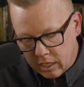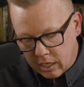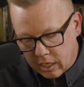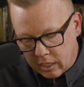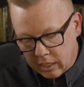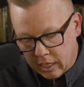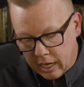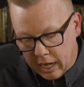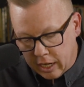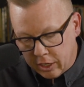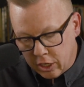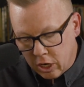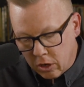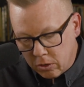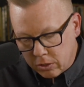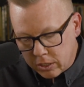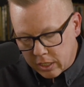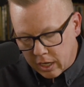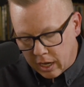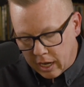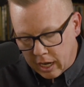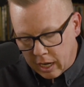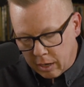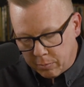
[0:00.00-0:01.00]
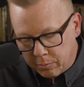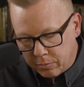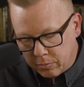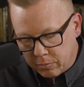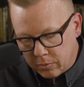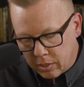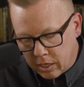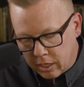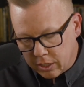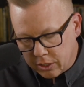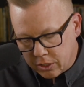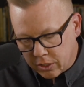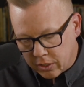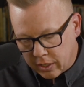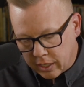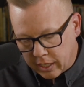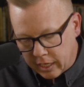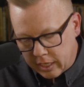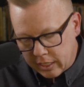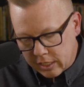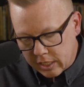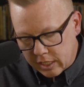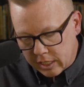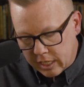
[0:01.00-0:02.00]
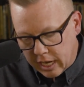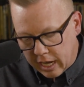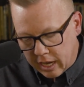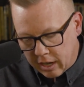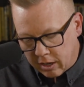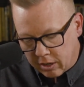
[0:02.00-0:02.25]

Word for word: And then at no mm-hmm. time uh, during His stay